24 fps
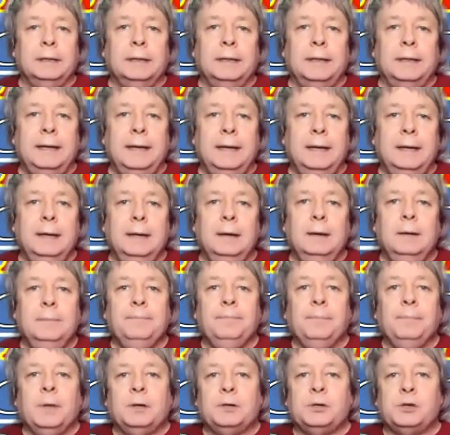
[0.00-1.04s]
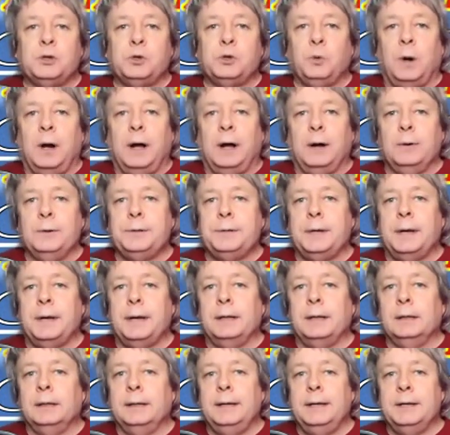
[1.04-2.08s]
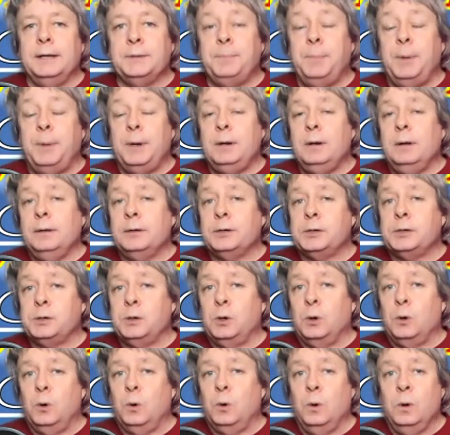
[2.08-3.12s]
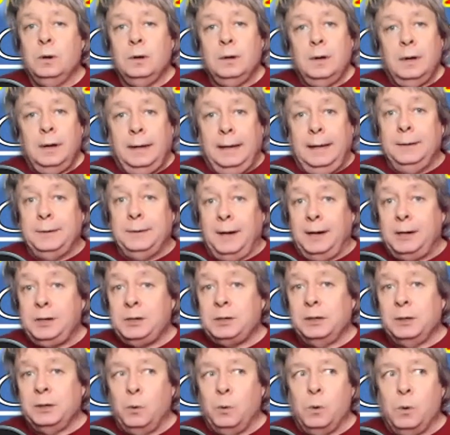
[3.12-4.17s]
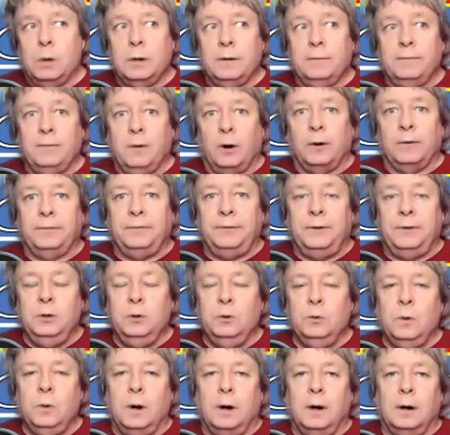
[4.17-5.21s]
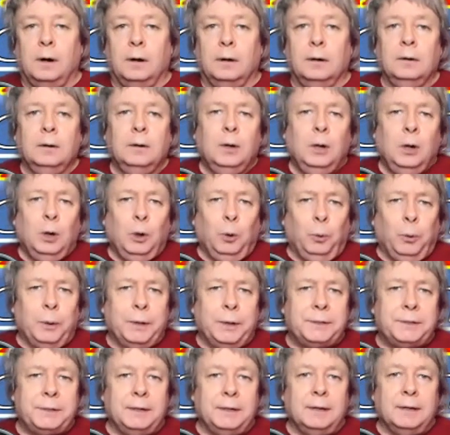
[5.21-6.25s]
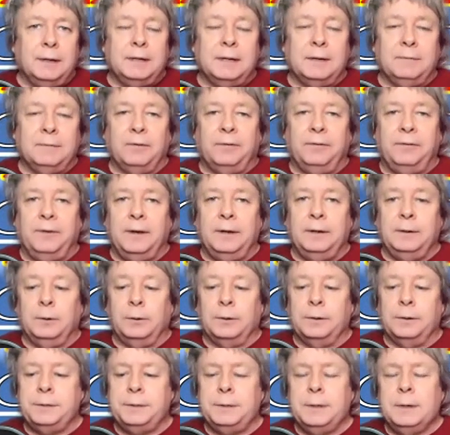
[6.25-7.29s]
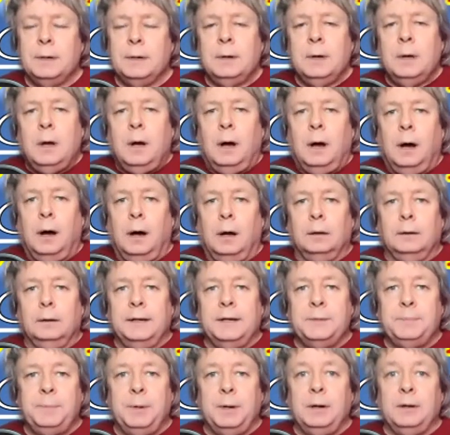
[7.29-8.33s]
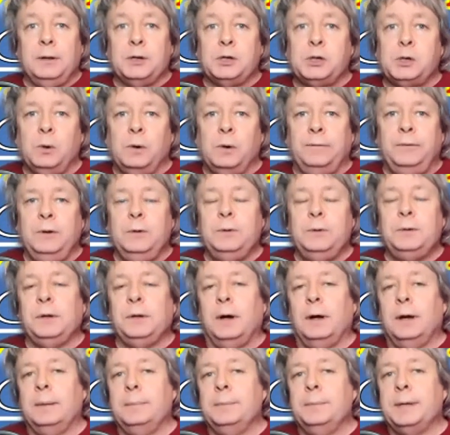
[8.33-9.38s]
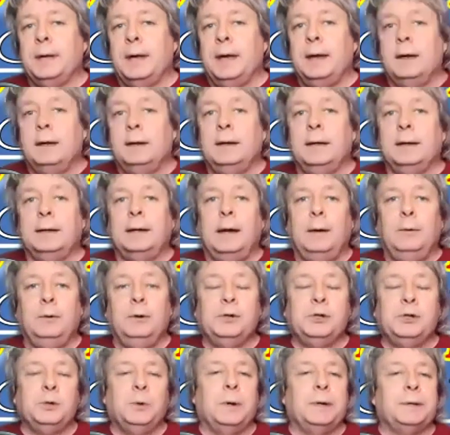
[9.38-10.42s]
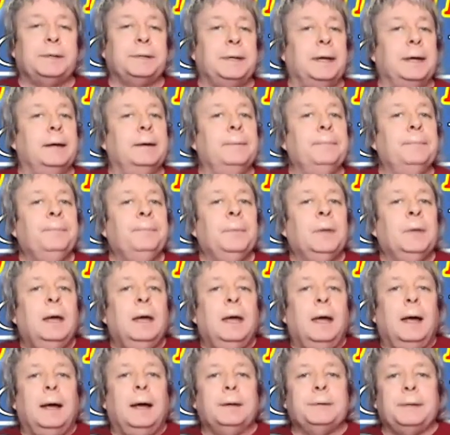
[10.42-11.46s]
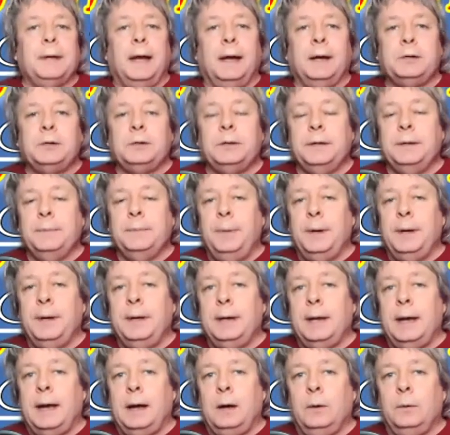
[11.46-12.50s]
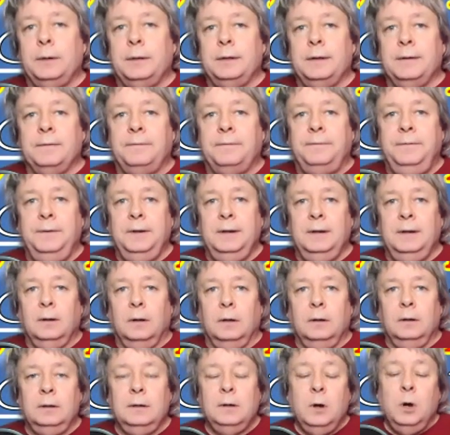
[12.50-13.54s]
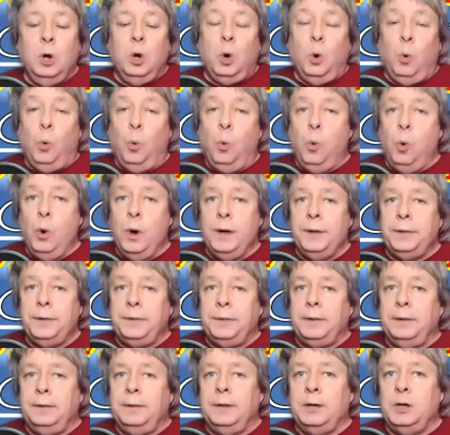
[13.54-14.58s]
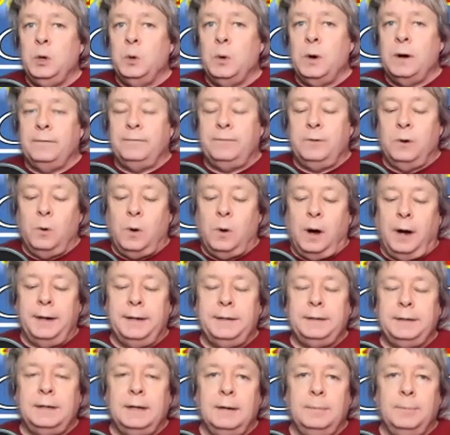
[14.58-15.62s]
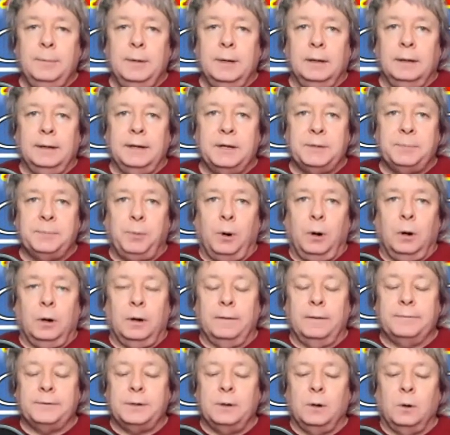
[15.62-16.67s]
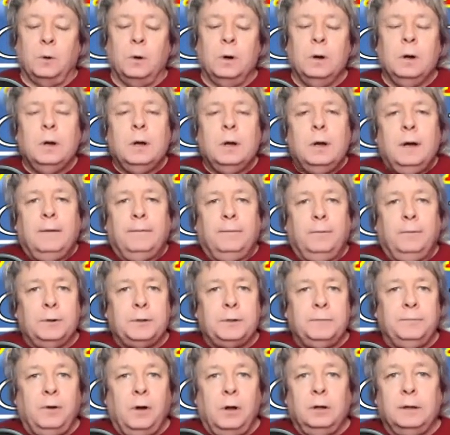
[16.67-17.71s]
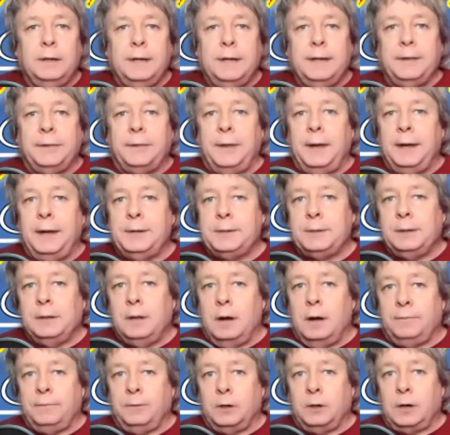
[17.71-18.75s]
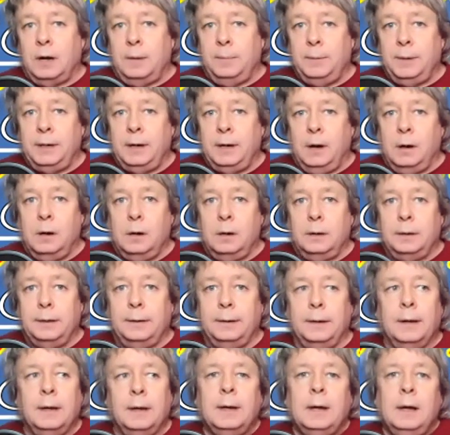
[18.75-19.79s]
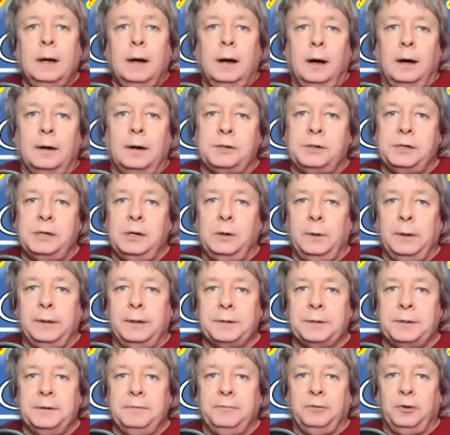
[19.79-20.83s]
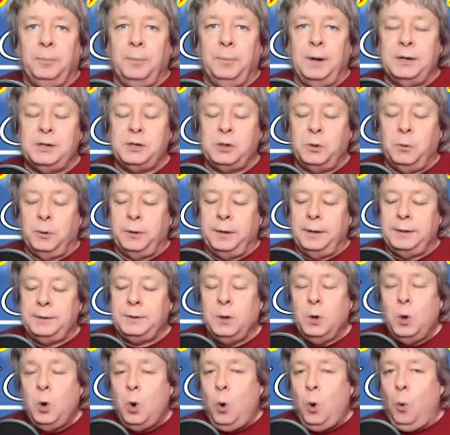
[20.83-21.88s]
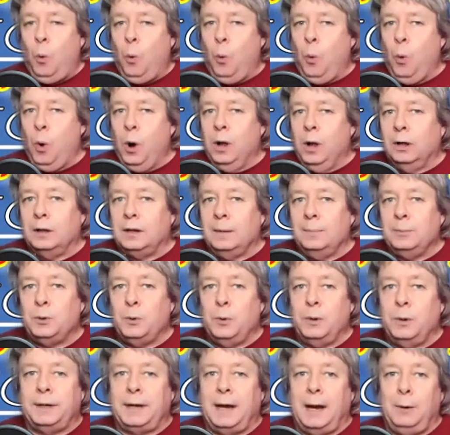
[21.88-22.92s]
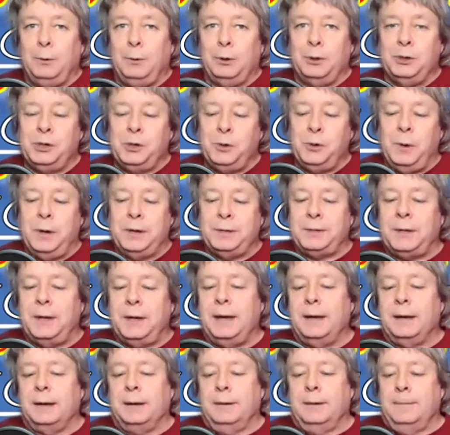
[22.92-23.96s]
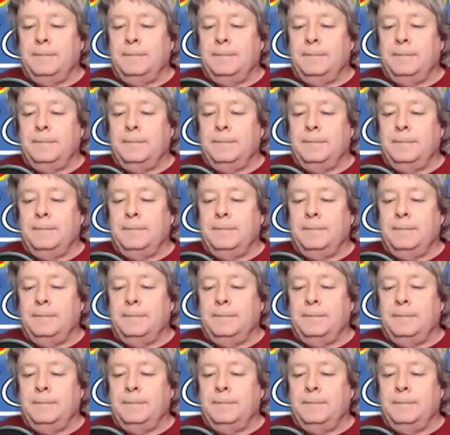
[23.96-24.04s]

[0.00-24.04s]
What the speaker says: Lee Strauss, and Lee has been on the show. He's actually one of our few recidivative offenders. Lee's been on the show a few times, and Encounters USA has actually been out in the field with the UFO iTeam that Lee's part of. So first of all, Lee, thanks a lot for coming on and sharing this information with us. Welcome to Encounters USA.